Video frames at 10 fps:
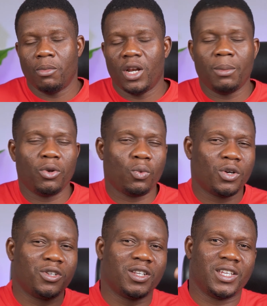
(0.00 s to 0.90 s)
But let me know
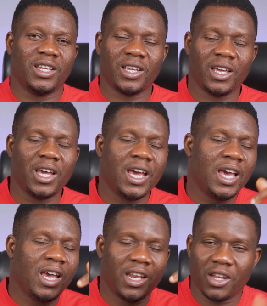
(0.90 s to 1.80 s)
what you think
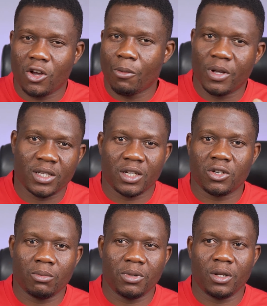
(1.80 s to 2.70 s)
in the comment
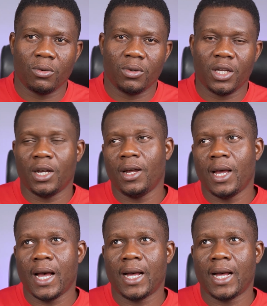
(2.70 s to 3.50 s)
section below, yeah?